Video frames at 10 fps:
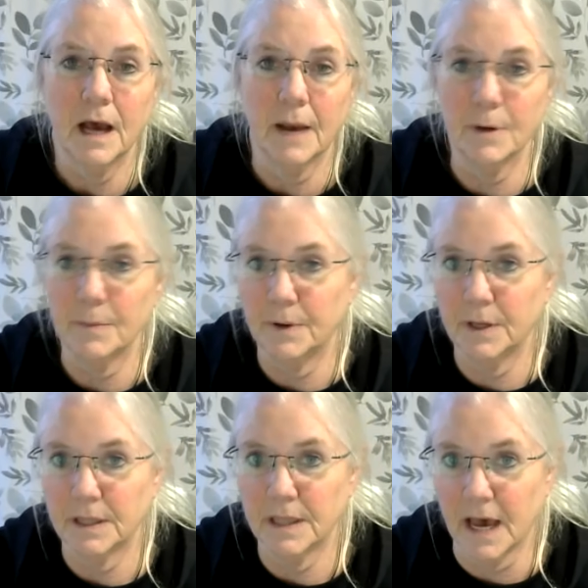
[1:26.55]
I'm going to
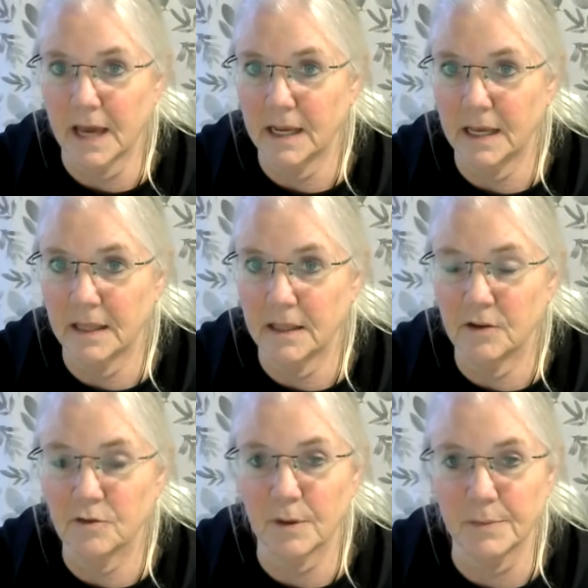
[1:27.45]
put that in the
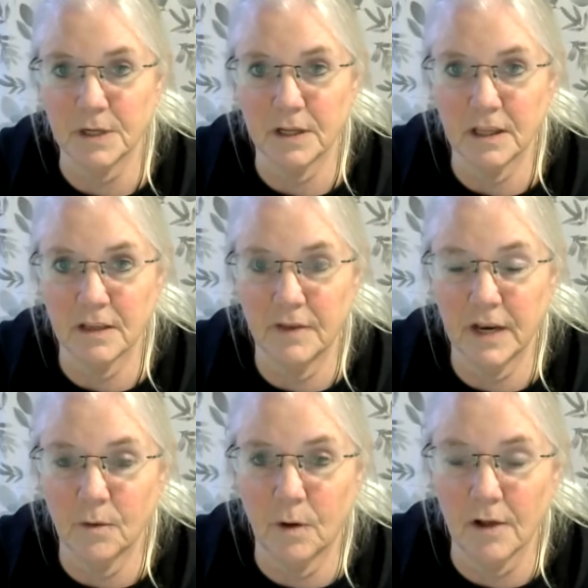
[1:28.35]
description of this
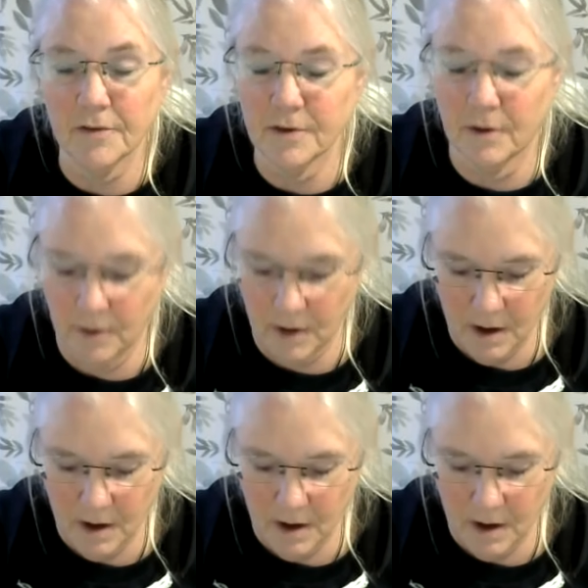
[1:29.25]
video also.